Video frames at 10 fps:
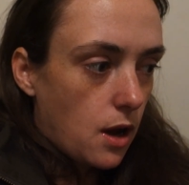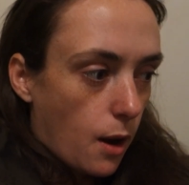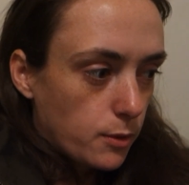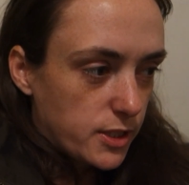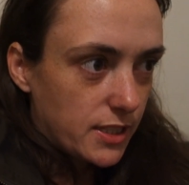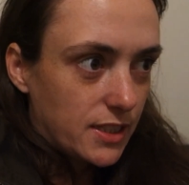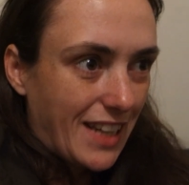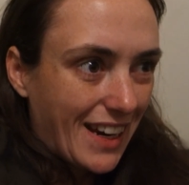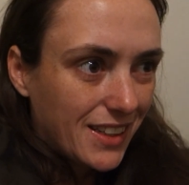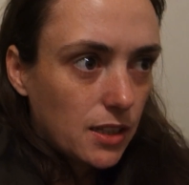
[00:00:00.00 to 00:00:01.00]
I was
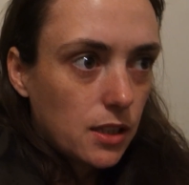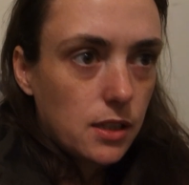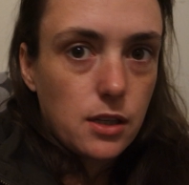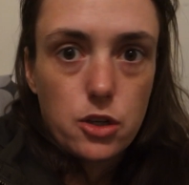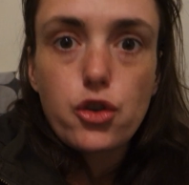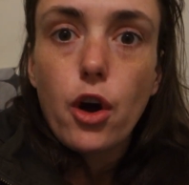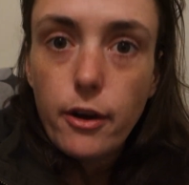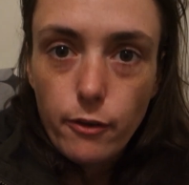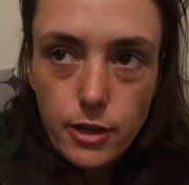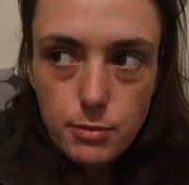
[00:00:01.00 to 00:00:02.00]
technically going to try
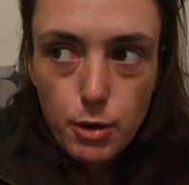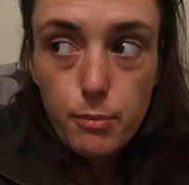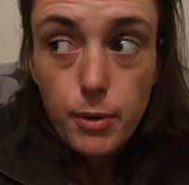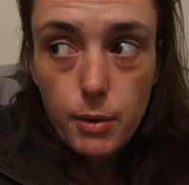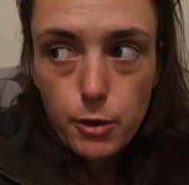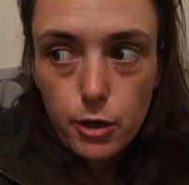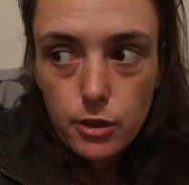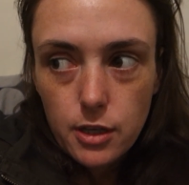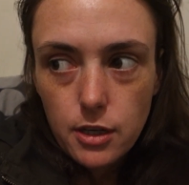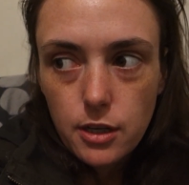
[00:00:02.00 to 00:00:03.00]
to run tomorrow, but I'm
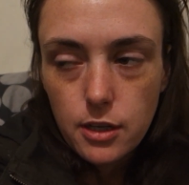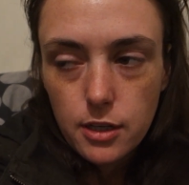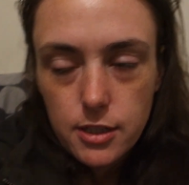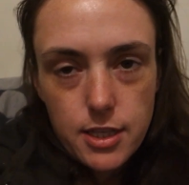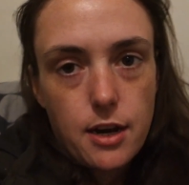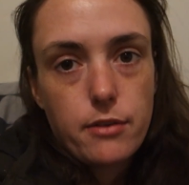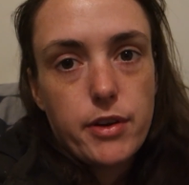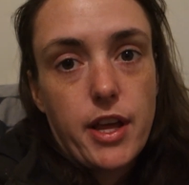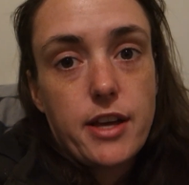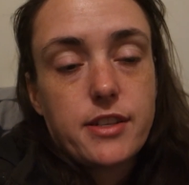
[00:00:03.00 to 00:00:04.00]
not, because then I
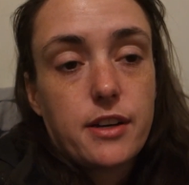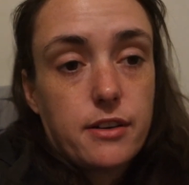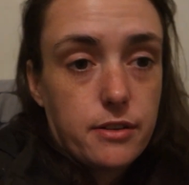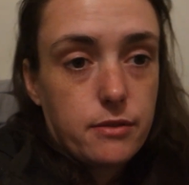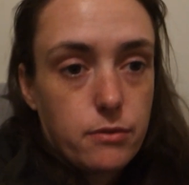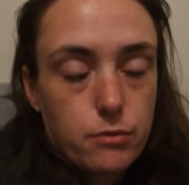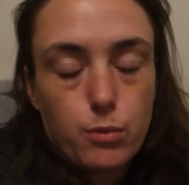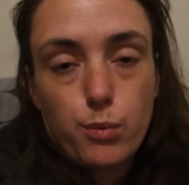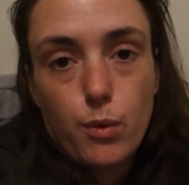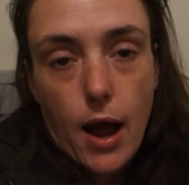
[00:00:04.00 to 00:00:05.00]
realized I got
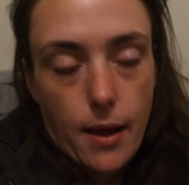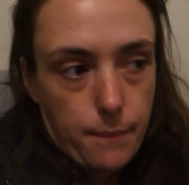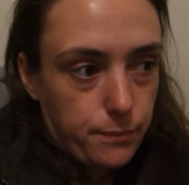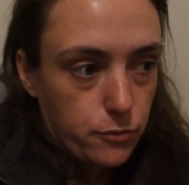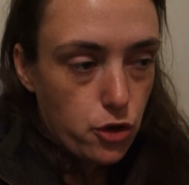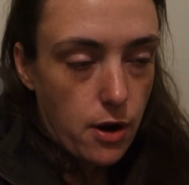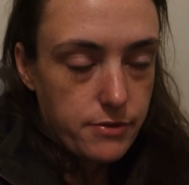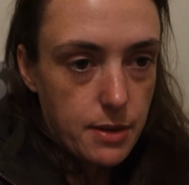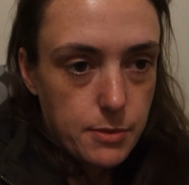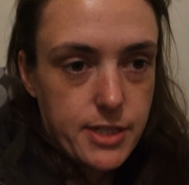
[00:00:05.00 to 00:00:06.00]
to drive
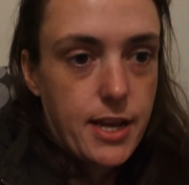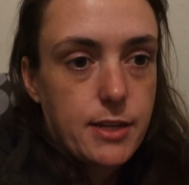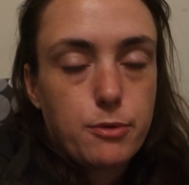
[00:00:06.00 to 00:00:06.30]
to Emily's house